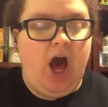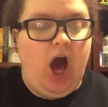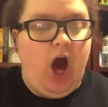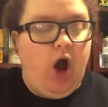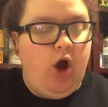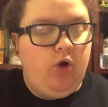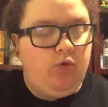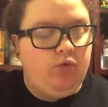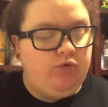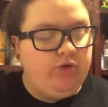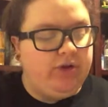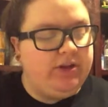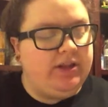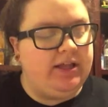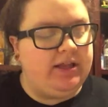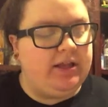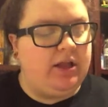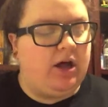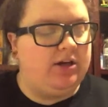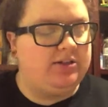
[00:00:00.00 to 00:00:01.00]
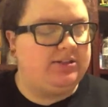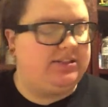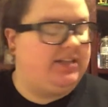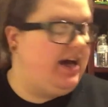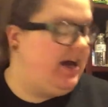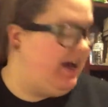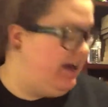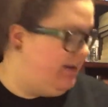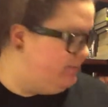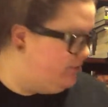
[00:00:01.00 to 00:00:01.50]
a really long
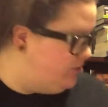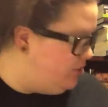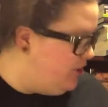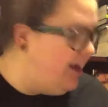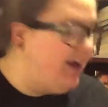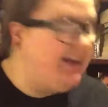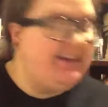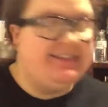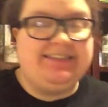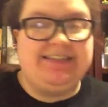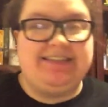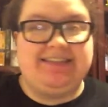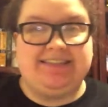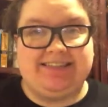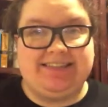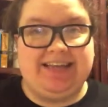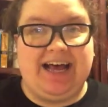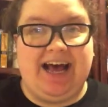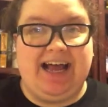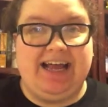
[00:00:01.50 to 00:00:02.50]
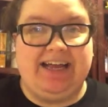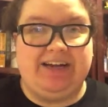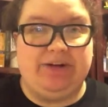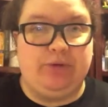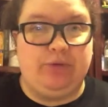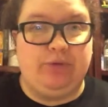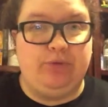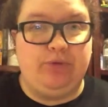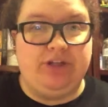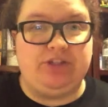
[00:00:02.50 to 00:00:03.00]
time trying to decide
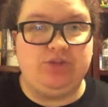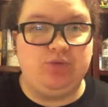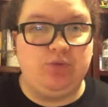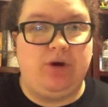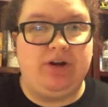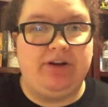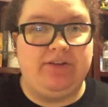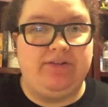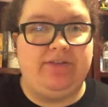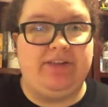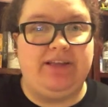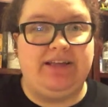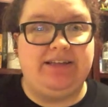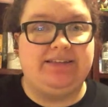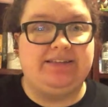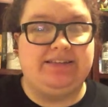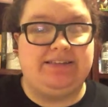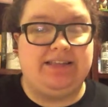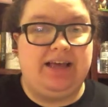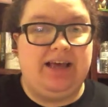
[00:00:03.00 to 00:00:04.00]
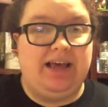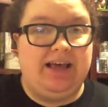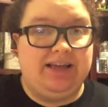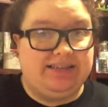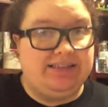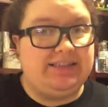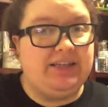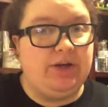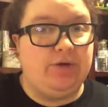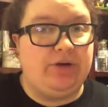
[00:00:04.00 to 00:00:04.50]
which one of these
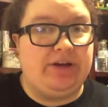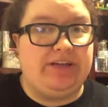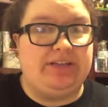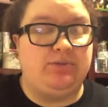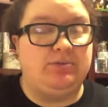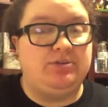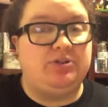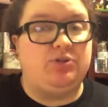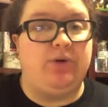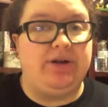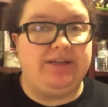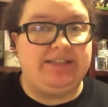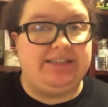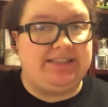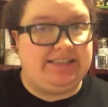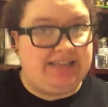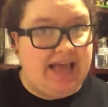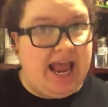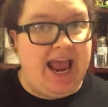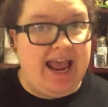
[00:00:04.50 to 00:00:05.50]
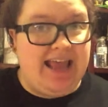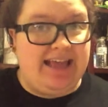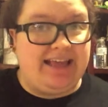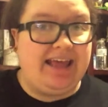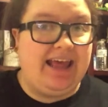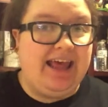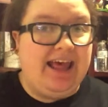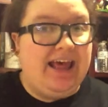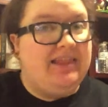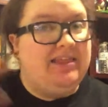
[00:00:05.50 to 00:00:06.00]
series was going to
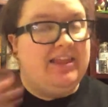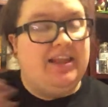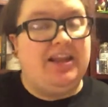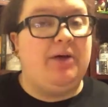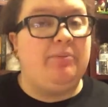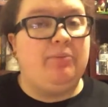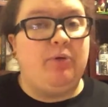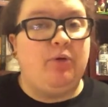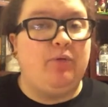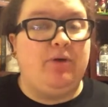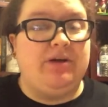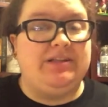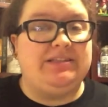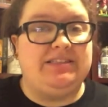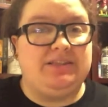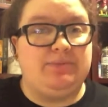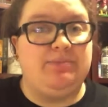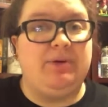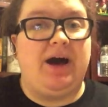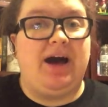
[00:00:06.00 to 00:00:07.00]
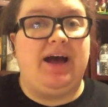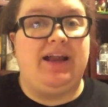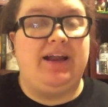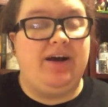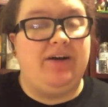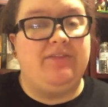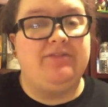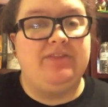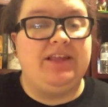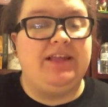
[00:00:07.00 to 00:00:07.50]
take the number 1 spot
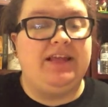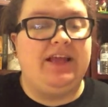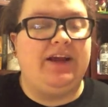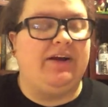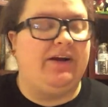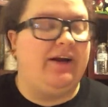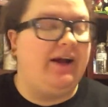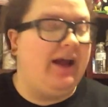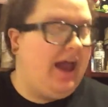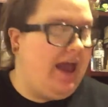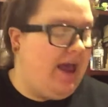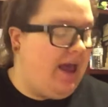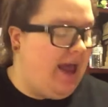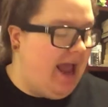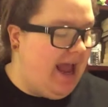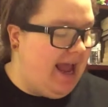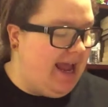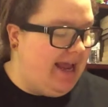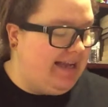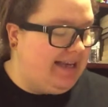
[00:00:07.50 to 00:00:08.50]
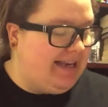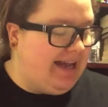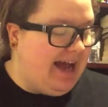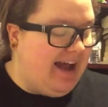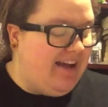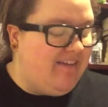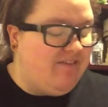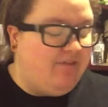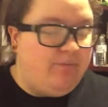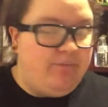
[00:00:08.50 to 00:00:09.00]
of the year, and
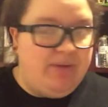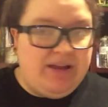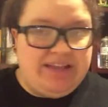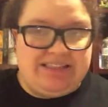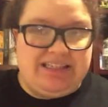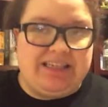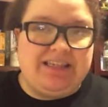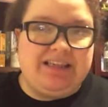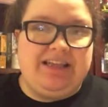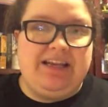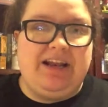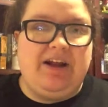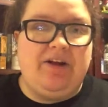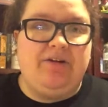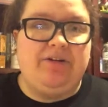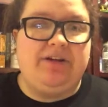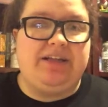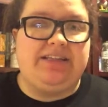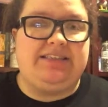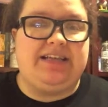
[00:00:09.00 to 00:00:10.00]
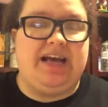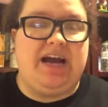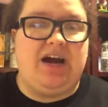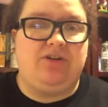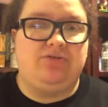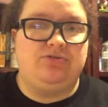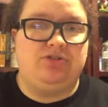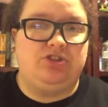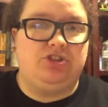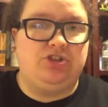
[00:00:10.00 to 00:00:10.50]
I basically narrowed it
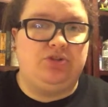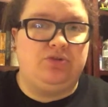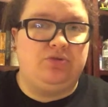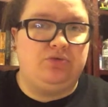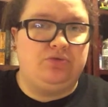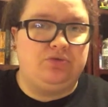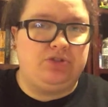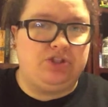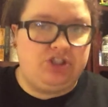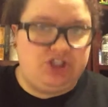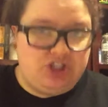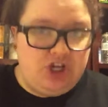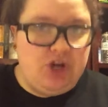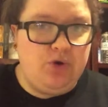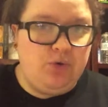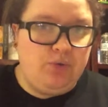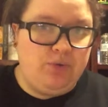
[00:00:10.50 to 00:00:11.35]
down to 2